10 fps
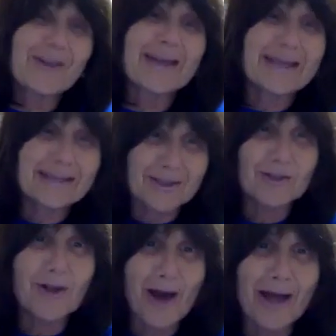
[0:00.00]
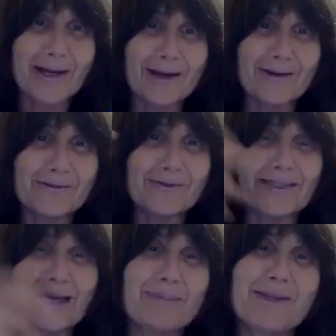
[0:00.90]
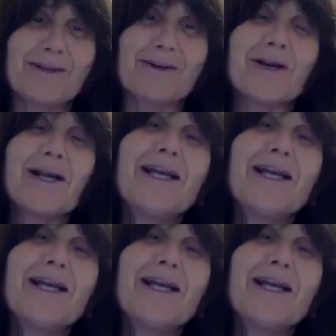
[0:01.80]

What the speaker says: Like, it's a lot of depth here.